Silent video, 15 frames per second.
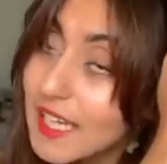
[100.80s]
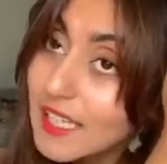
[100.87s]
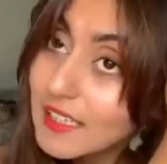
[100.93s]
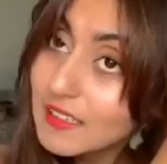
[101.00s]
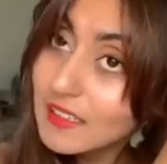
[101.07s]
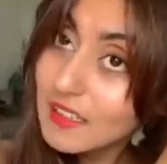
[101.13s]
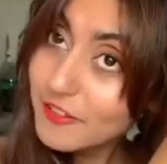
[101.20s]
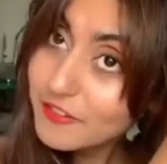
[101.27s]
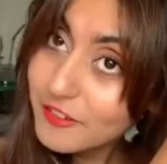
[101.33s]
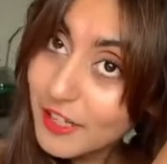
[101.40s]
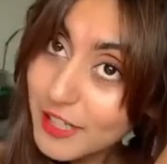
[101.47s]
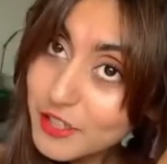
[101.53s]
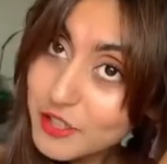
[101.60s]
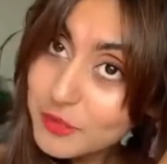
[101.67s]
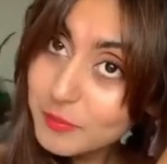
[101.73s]
In a
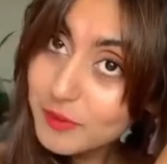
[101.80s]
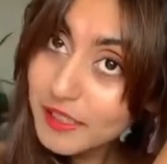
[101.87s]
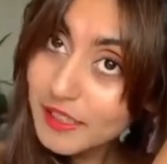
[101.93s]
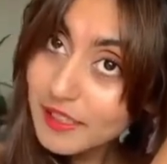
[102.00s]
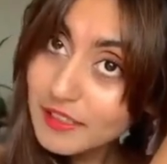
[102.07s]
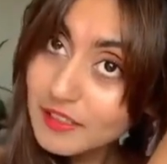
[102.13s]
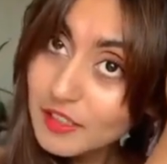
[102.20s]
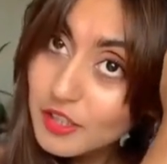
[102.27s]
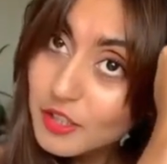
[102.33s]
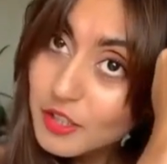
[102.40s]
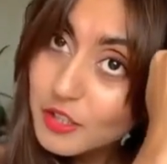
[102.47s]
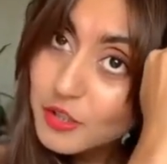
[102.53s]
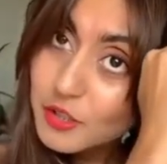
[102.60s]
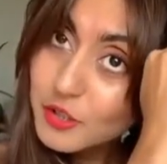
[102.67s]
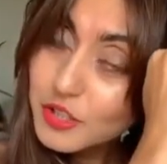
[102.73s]
French braid,
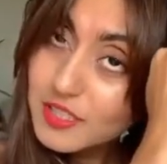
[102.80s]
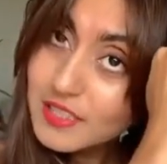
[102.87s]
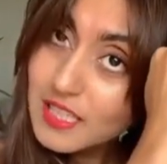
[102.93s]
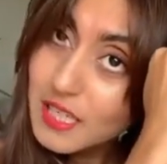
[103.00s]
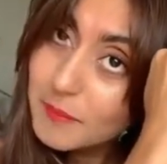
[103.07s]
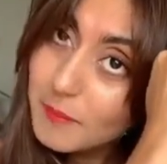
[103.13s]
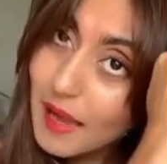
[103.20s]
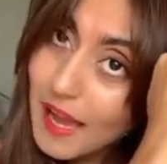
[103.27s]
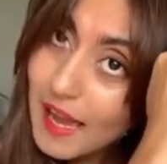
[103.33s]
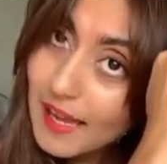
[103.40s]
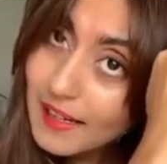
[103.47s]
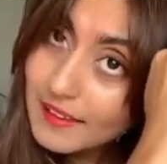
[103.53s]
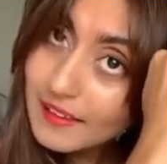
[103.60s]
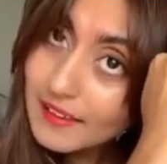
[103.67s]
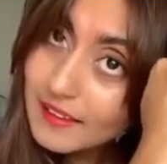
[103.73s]
you just keep
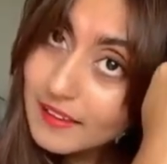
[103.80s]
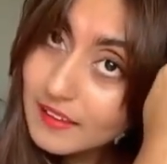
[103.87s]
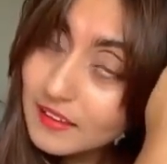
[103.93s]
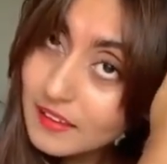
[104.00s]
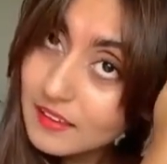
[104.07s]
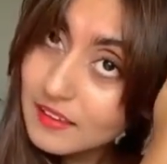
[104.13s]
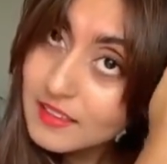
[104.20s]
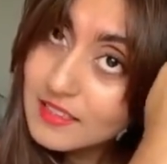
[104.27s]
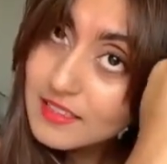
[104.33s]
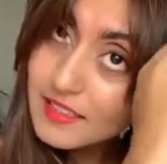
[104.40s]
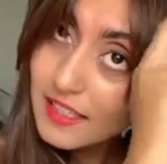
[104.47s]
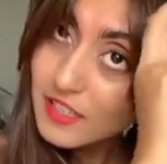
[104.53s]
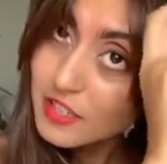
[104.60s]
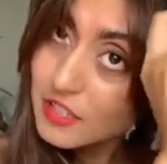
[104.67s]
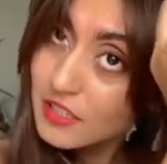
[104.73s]
adding
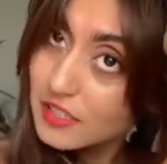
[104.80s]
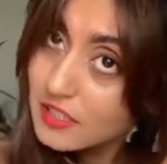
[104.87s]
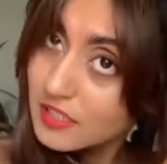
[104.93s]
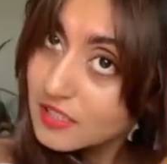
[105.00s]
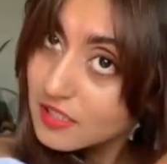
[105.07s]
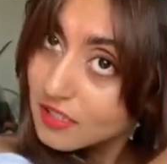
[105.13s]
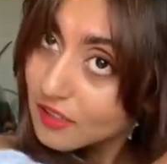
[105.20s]
sections